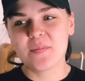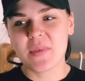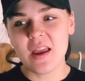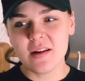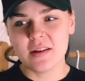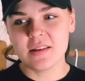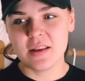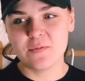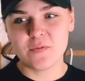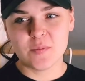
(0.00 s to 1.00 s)
Yeah, and
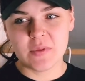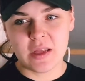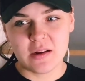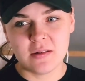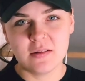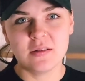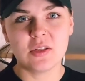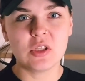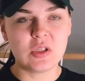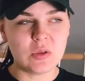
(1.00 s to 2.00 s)
then from then
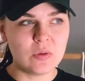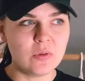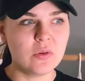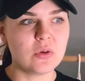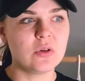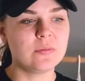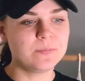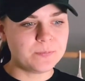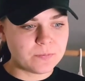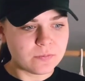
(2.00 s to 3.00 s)
you
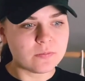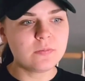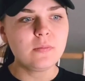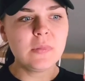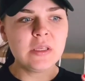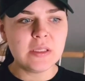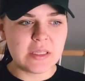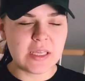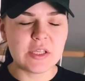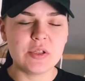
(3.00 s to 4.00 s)
learn
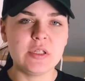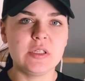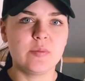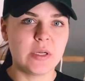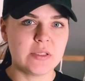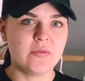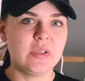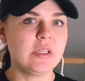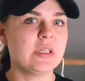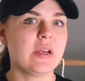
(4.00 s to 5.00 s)
that you need to
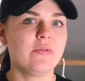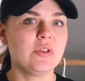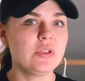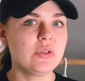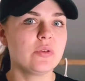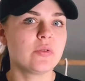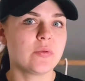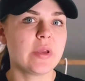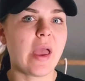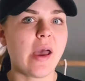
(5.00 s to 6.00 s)
breastfeed every
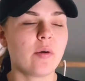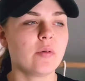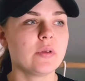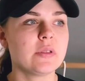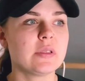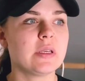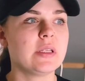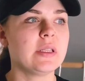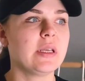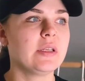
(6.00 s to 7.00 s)
2-3 hours,
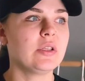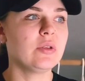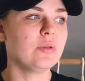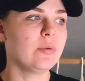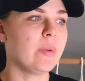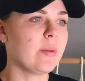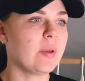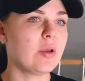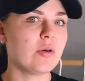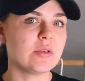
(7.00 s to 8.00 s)
and then the baby
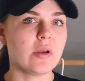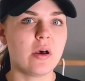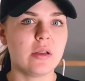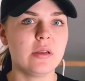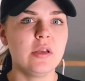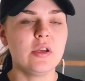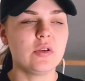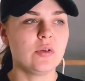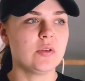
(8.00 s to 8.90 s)
goes on, you